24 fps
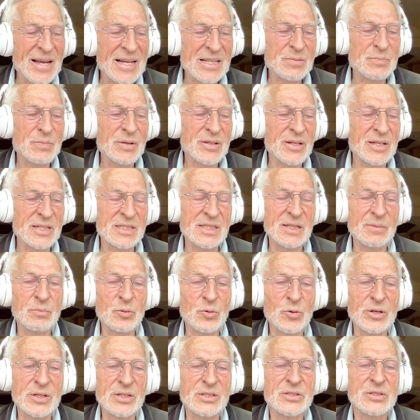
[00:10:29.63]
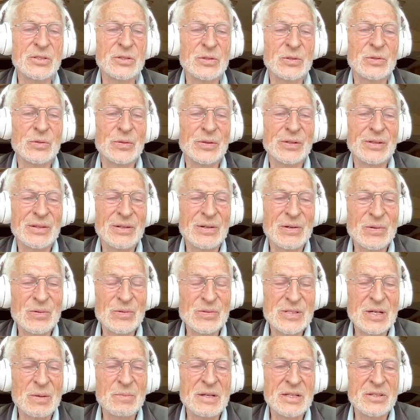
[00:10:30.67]
And that's sure. because she points to, you
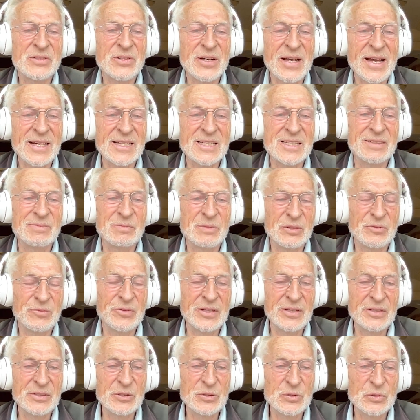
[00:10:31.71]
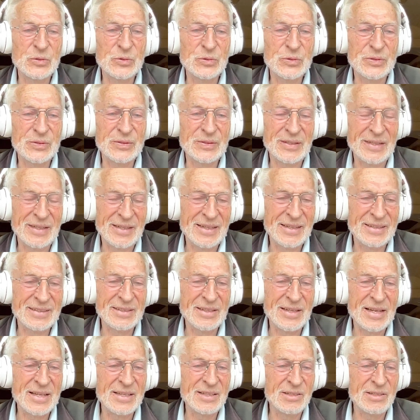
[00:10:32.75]
know, some interaction between you and,